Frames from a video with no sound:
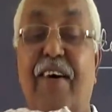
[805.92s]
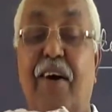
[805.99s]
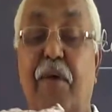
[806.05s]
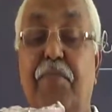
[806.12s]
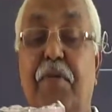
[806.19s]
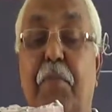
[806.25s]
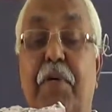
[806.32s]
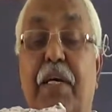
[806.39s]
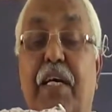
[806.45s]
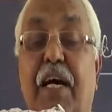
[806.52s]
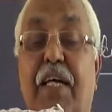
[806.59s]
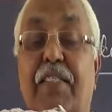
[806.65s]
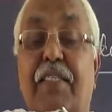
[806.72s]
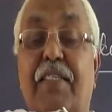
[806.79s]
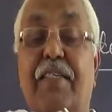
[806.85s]
of the
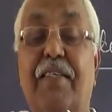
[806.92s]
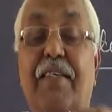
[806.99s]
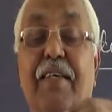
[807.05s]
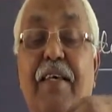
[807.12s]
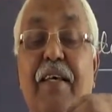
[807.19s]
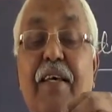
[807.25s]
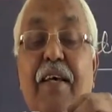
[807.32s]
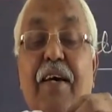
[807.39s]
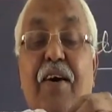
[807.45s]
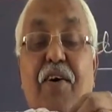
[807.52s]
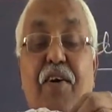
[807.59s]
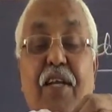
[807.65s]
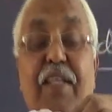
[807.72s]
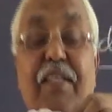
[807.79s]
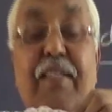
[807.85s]
Bhikaji
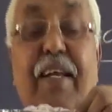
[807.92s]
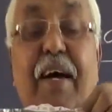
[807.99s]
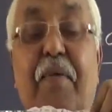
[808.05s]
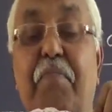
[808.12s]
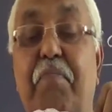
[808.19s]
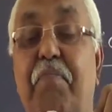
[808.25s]
or Haldiram.